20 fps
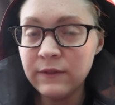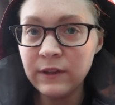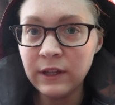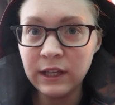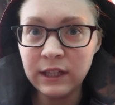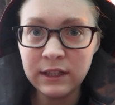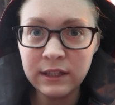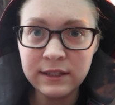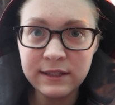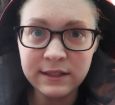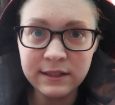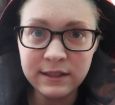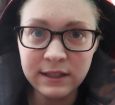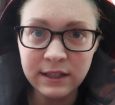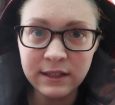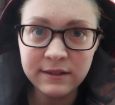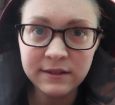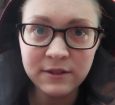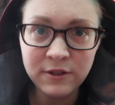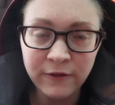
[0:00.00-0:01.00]
feel like this is
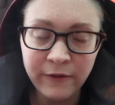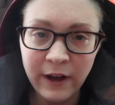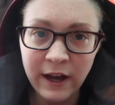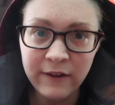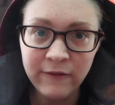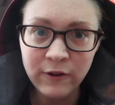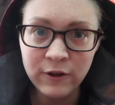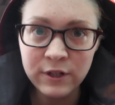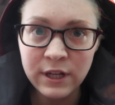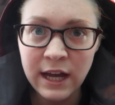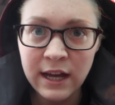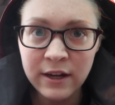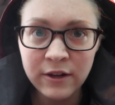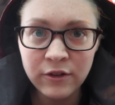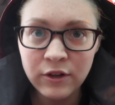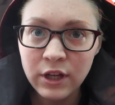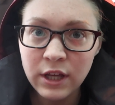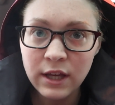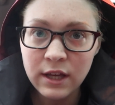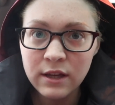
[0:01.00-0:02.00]
like survivor
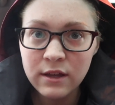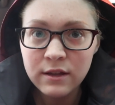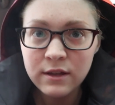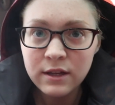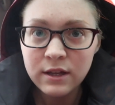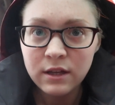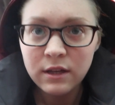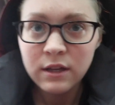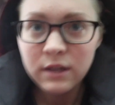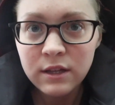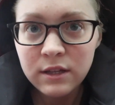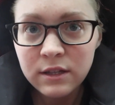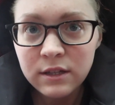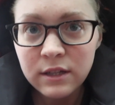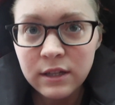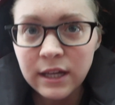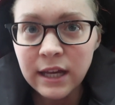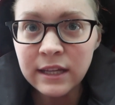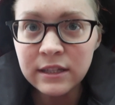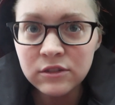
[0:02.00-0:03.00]
diary
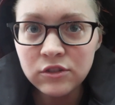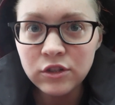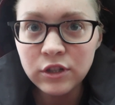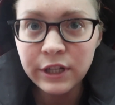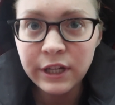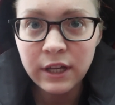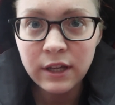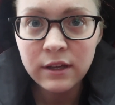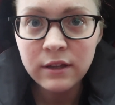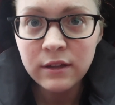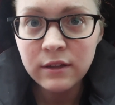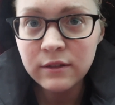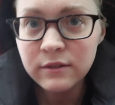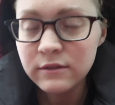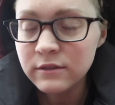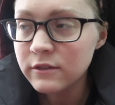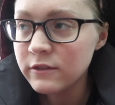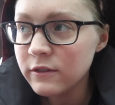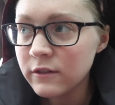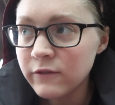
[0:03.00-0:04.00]
entry
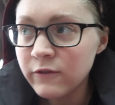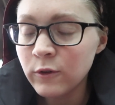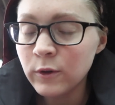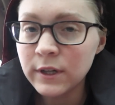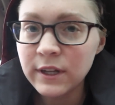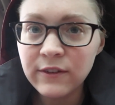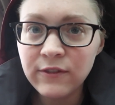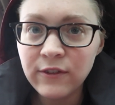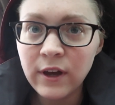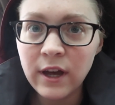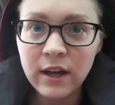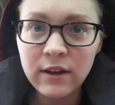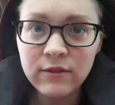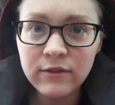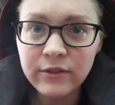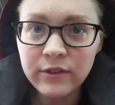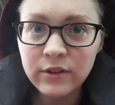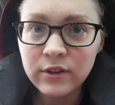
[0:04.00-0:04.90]
45.